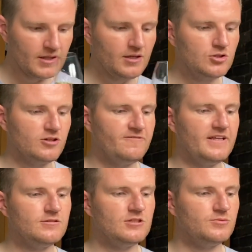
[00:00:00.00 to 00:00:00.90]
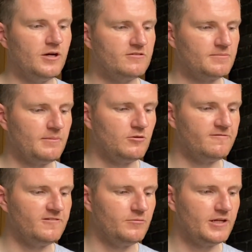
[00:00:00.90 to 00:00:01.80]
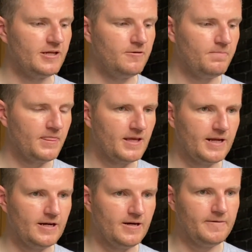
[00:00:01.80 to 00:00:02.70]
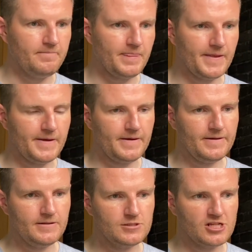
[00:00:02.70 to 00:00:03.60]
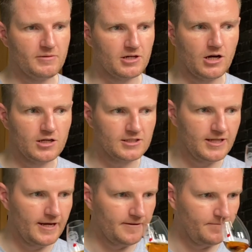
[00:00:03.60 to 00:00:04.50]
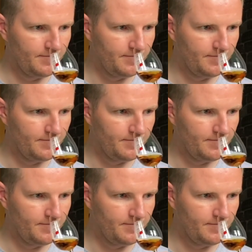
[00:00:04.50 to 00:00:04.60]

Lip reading: So I find on the 12 it's a bit more flowery now, kind of summer garden hit.